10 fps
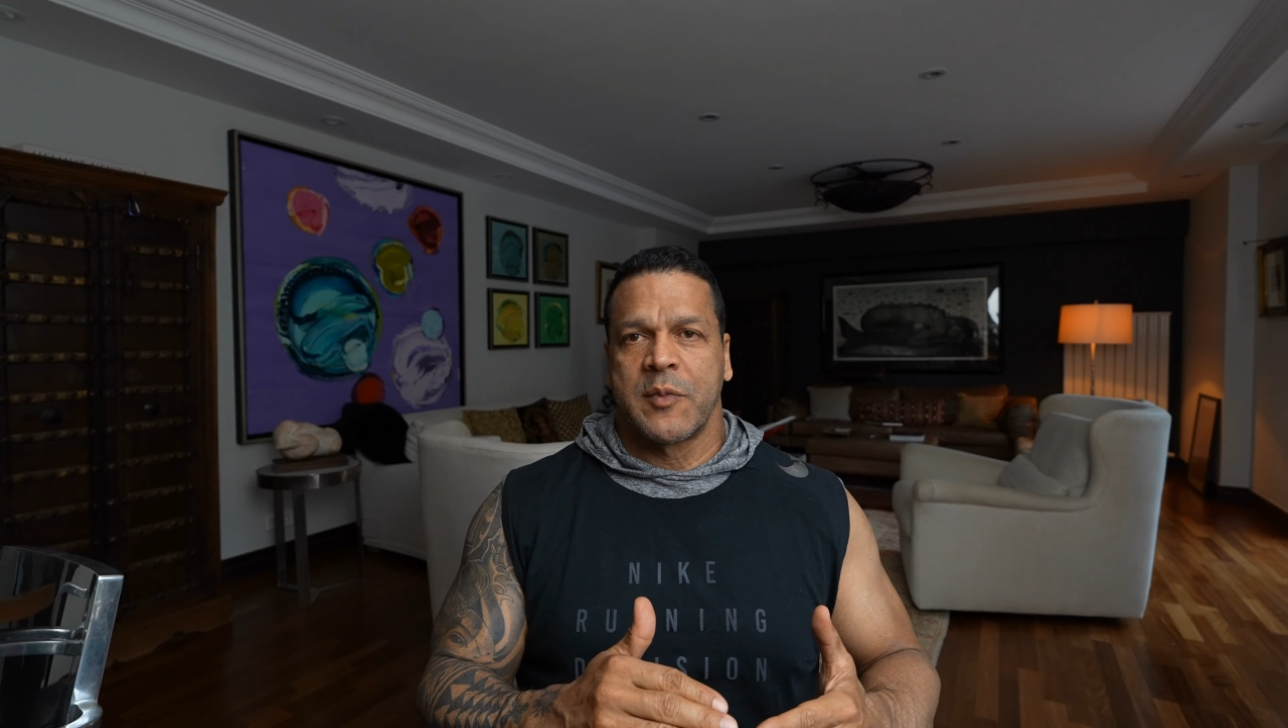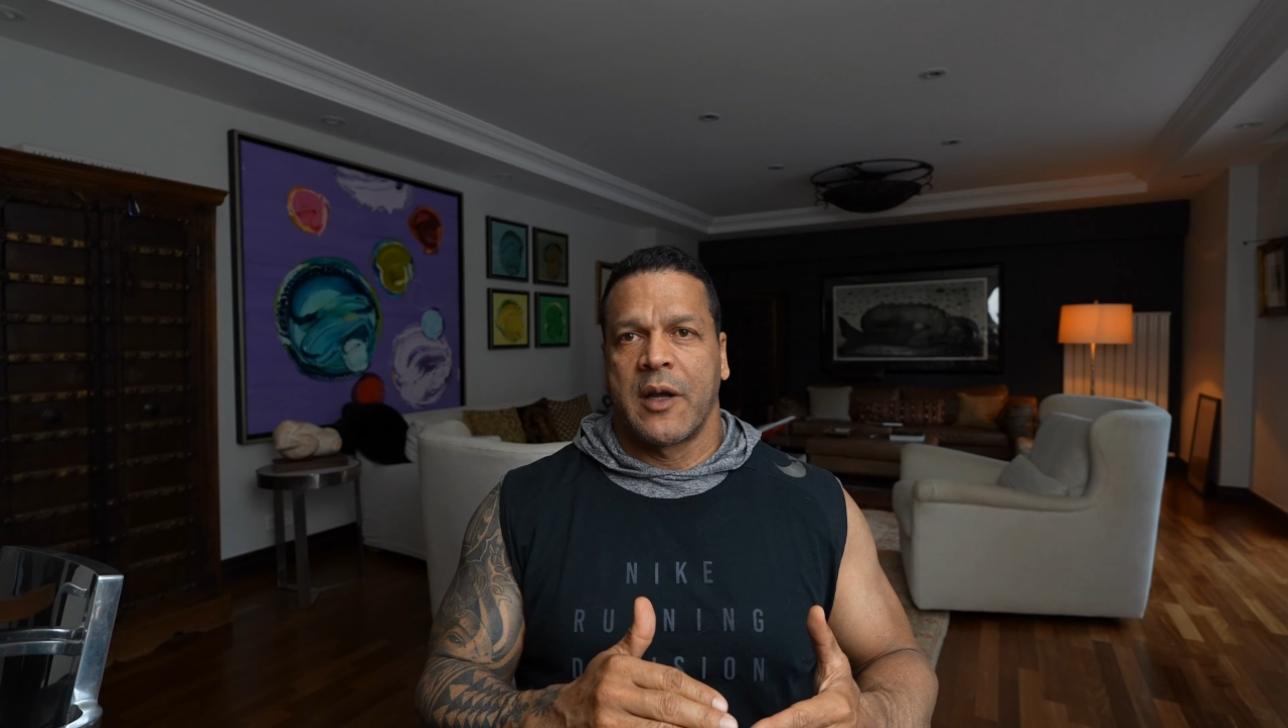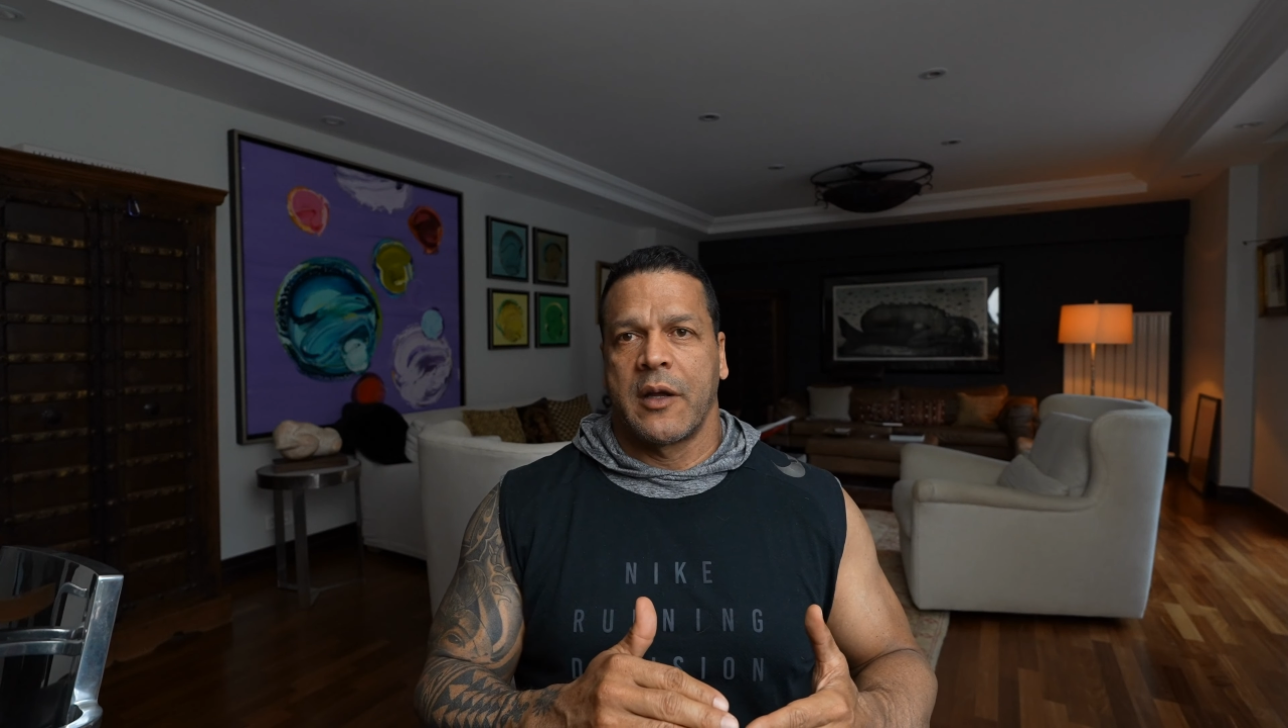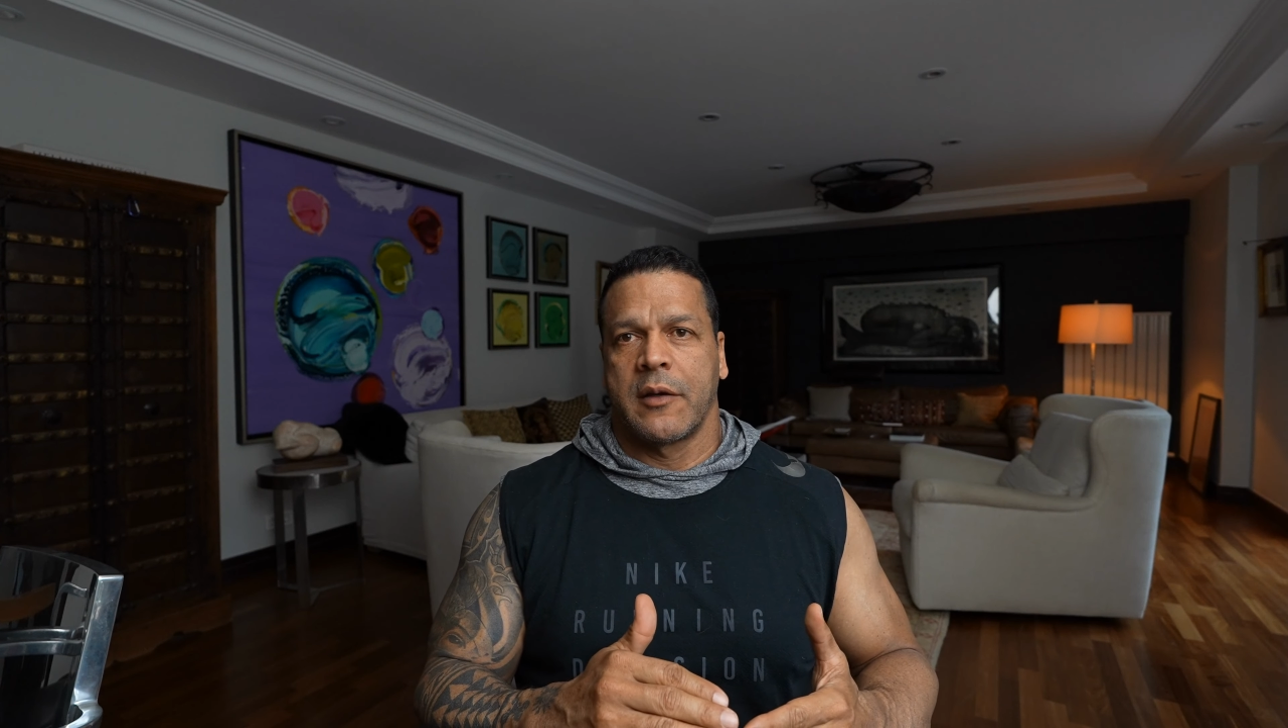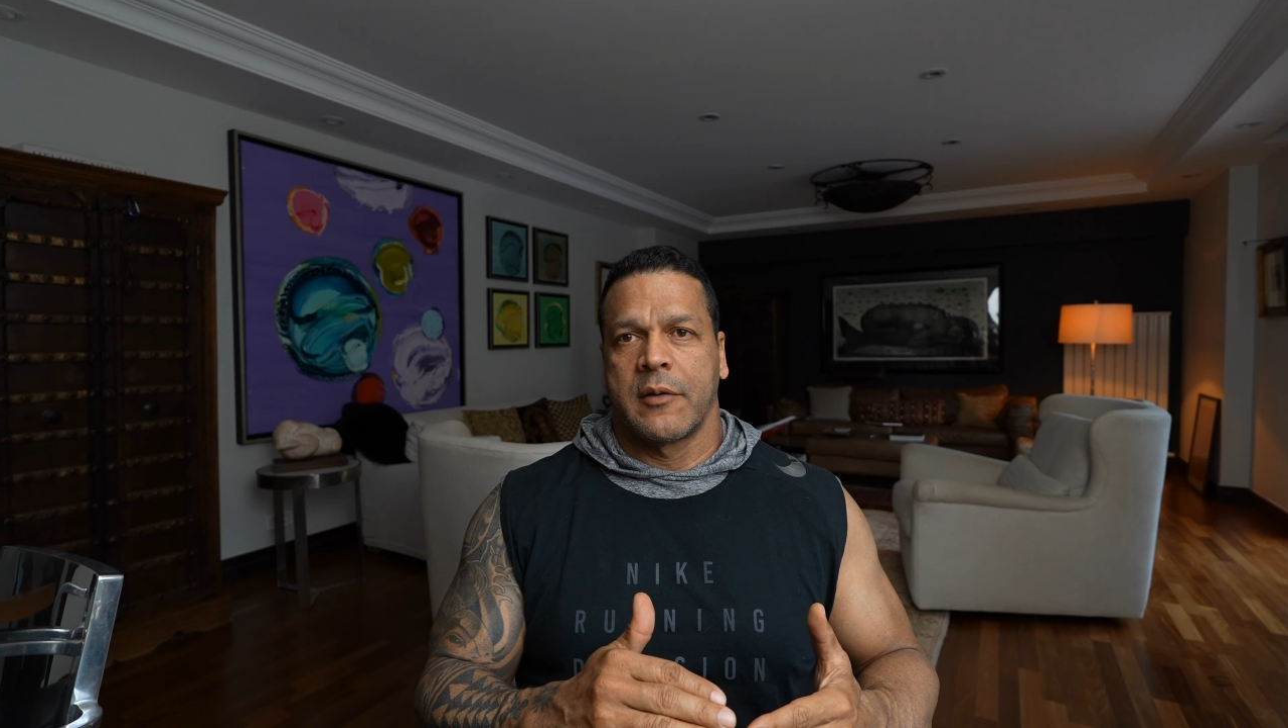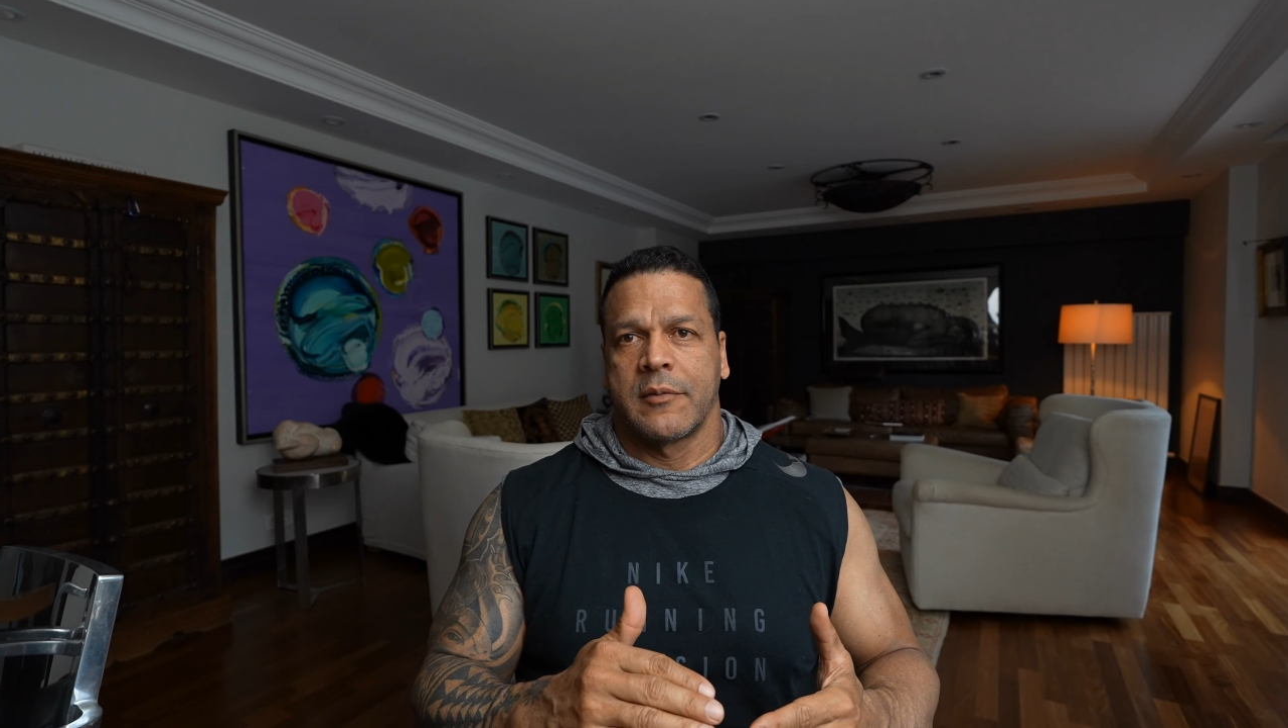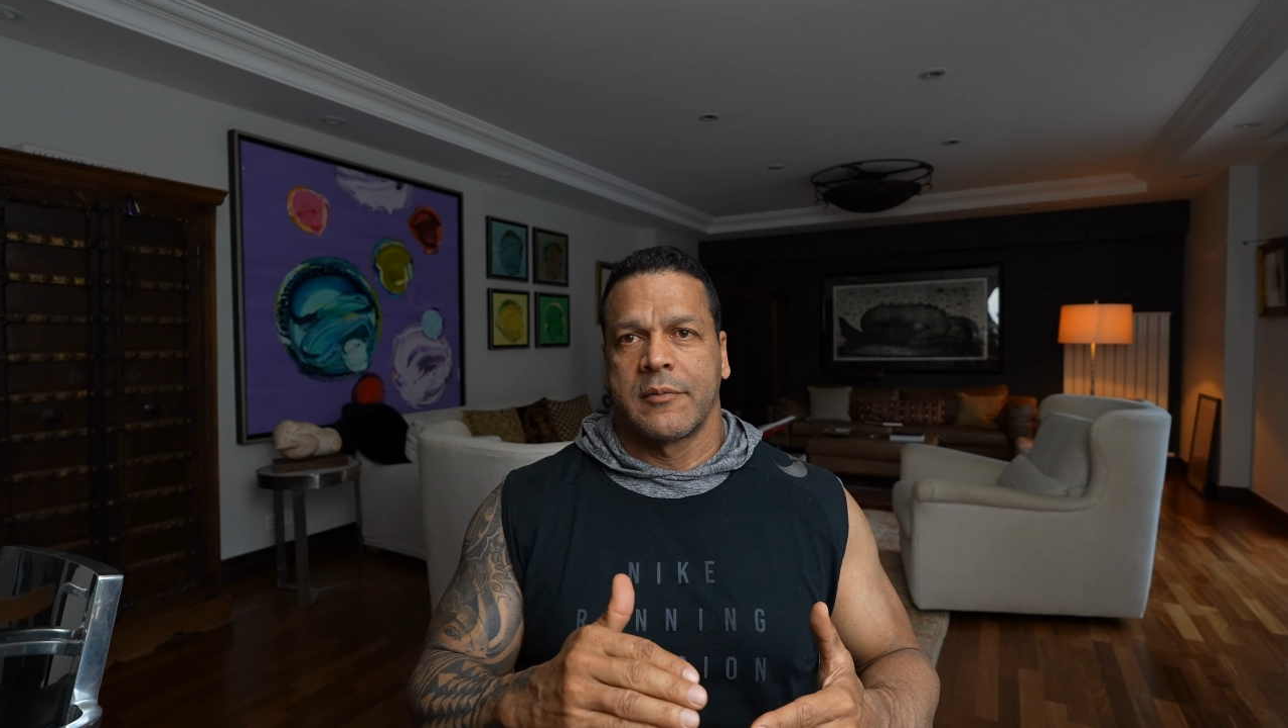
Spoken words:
my